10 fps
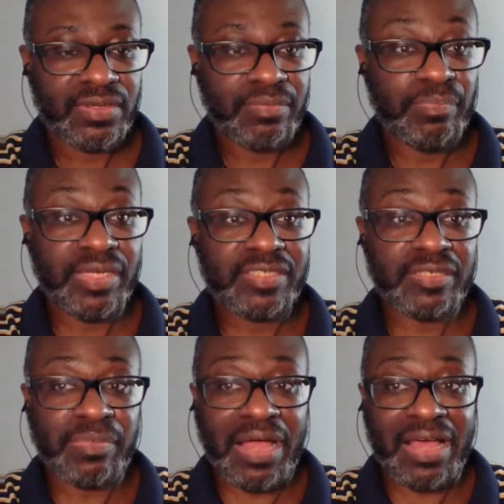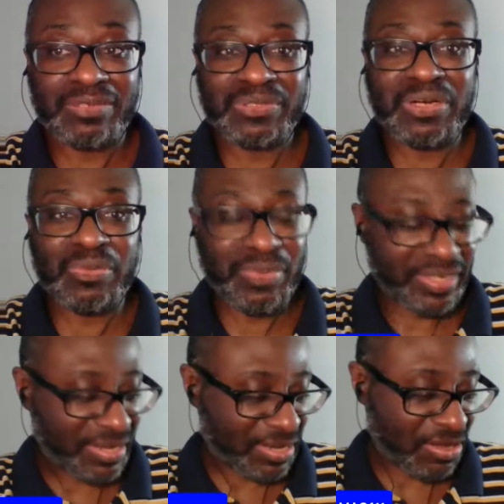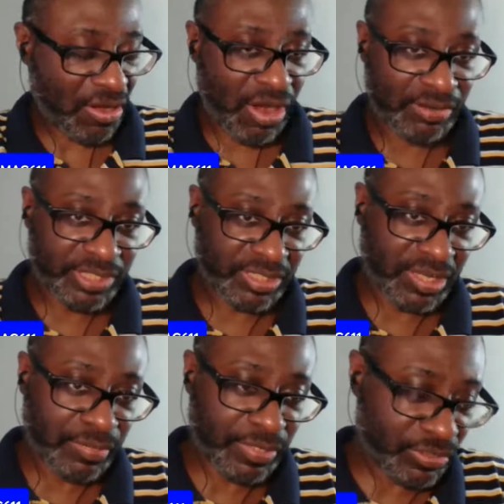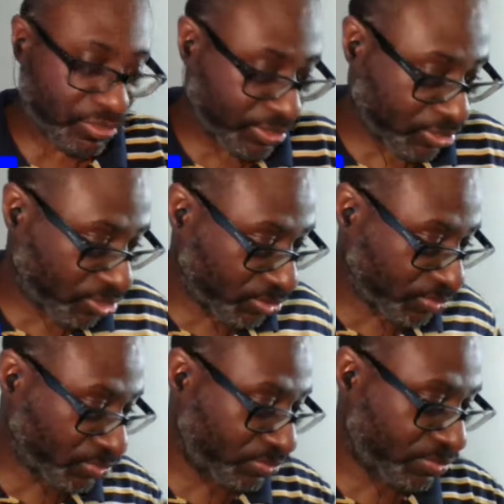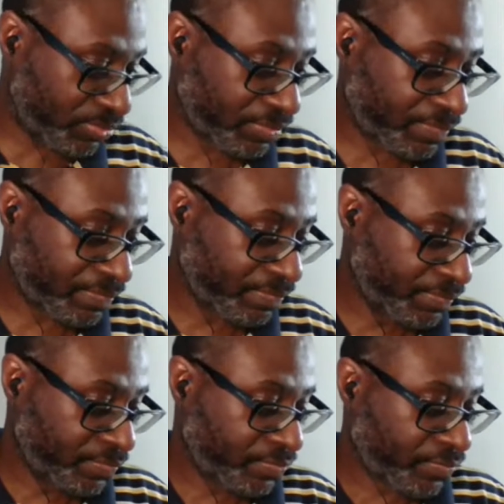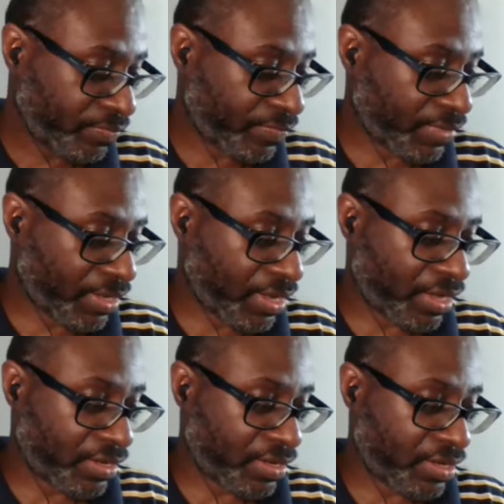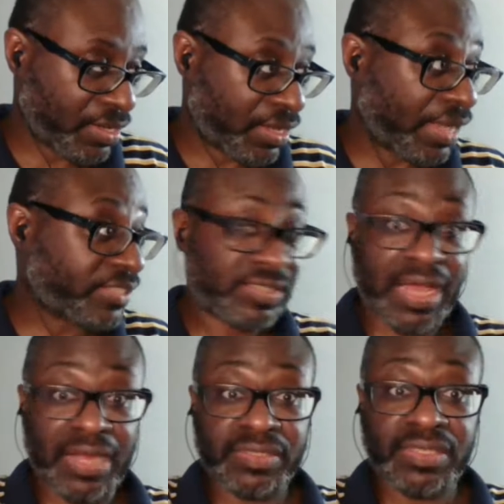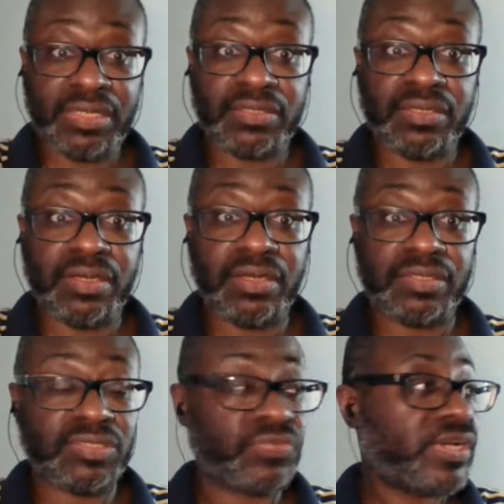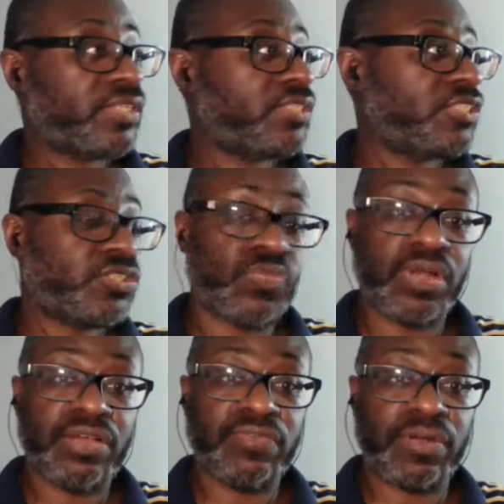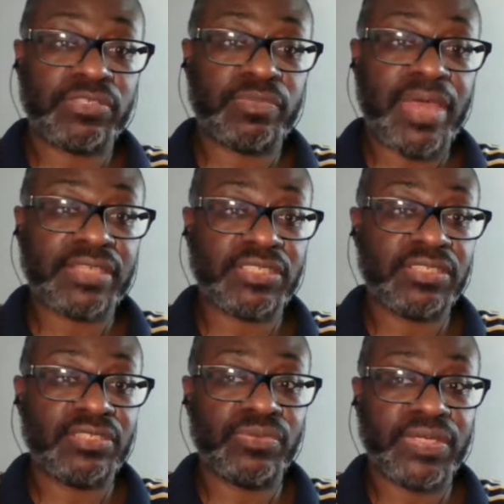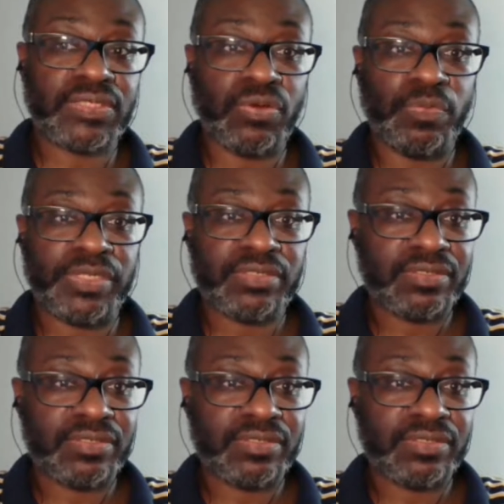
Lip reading: Bishop, I don't know, but R is coming on soon. And I just gotta say, Serena just won her first match in the U.S. Open.